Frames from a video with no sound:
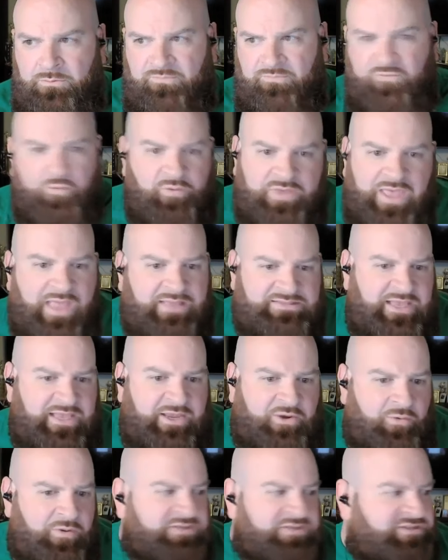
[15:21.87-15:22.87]
If you can't
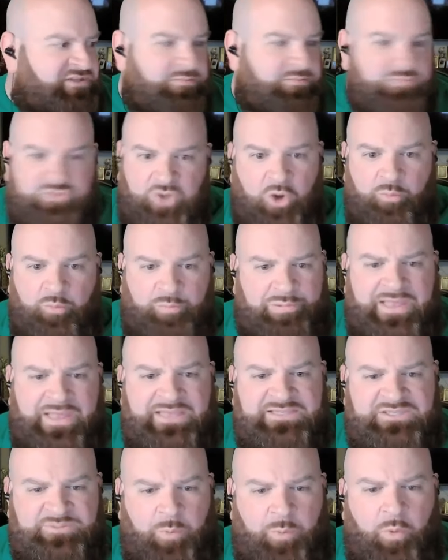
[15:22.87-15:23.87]
take criticism, don't play
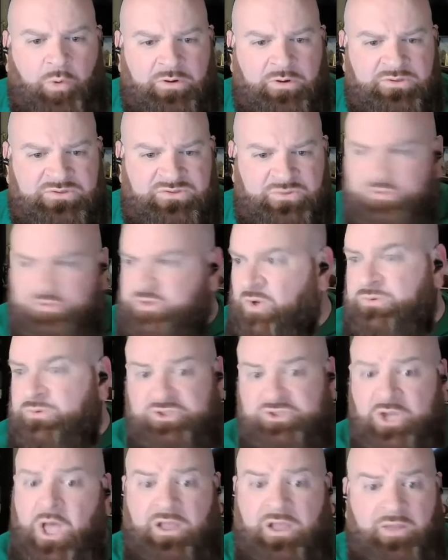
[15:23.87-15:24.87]
sports or
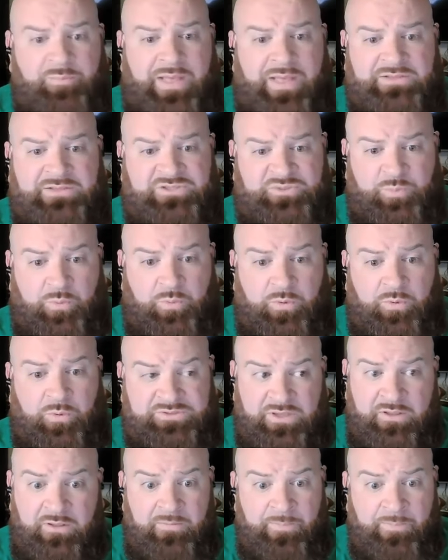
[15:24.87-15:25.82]
don't talk about sports.